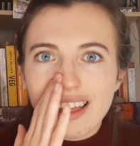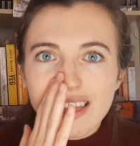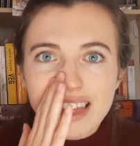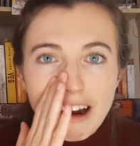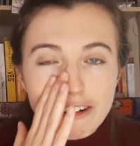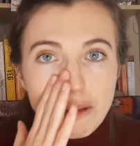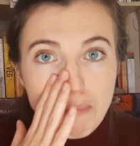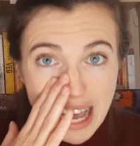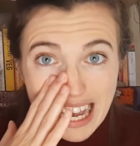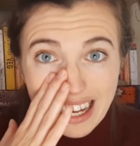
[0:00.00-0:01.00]
There is a
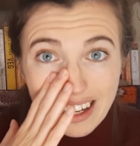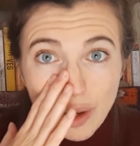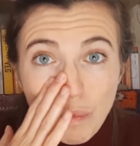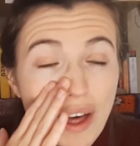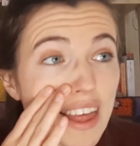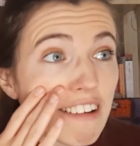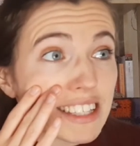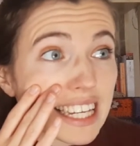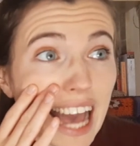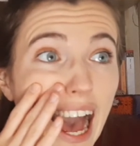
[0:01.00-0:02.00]
bit where there is
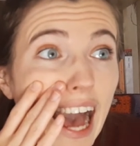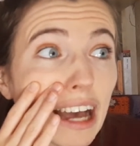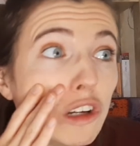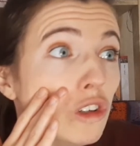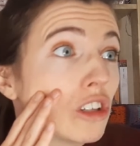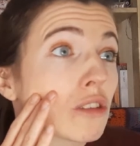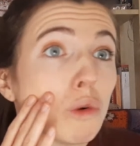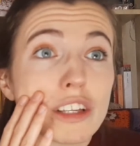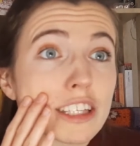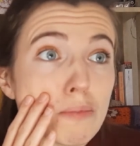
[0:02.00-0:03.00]
a cat who just
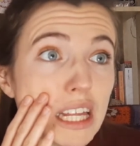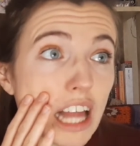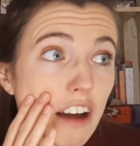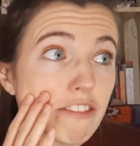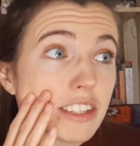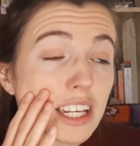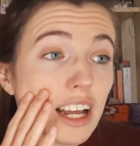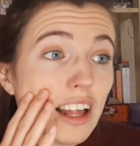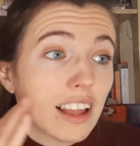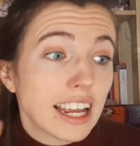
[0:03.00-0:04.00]
wants to be loved.
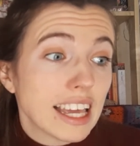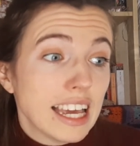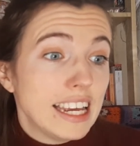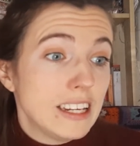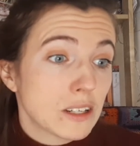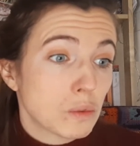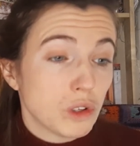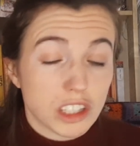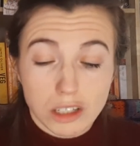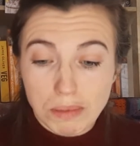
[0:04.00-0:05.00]
Like, he just
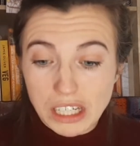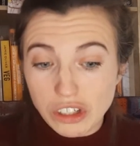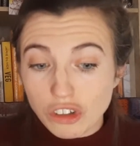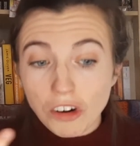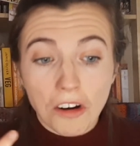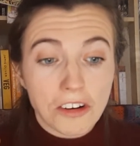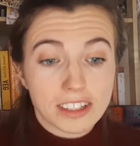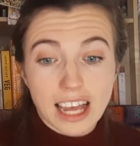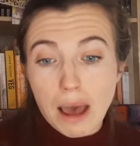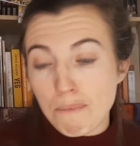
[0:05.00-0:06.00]
wants to be
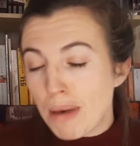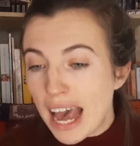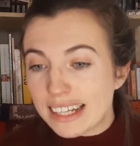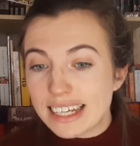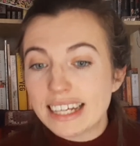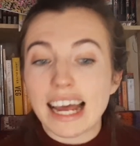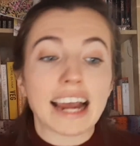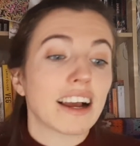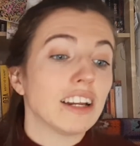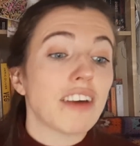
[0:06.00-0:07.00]
stroked and petted,
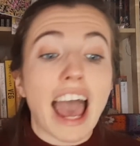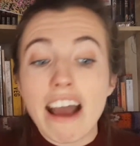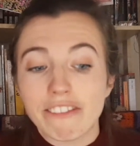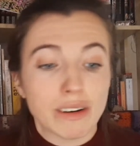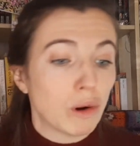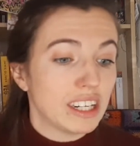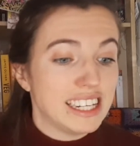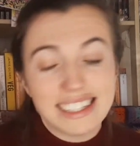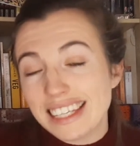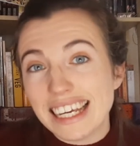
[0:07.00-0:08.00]
and kind of everyone he
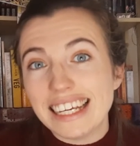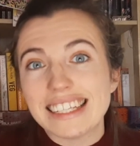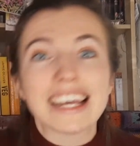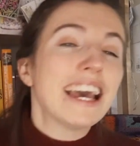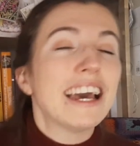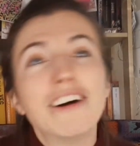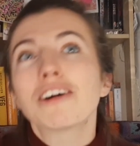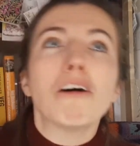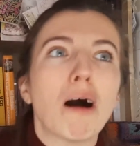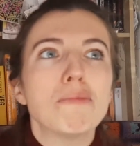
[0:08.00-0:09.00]
sees he'll
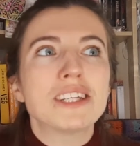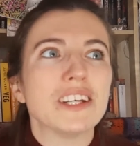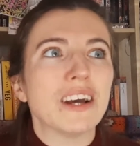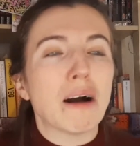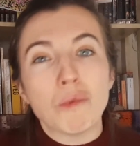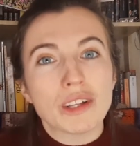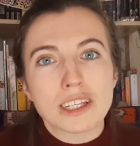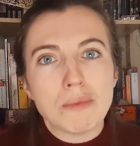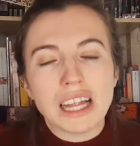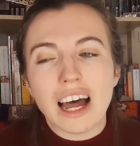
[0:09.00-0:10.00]
go up to and want
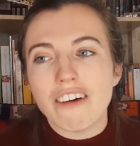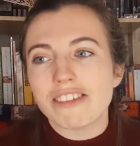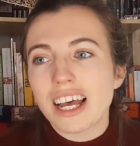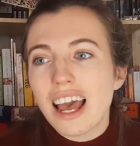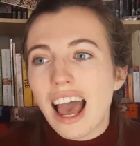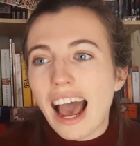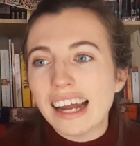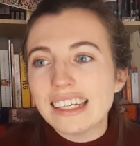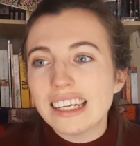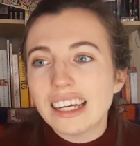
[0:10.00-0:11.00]
to be loved. And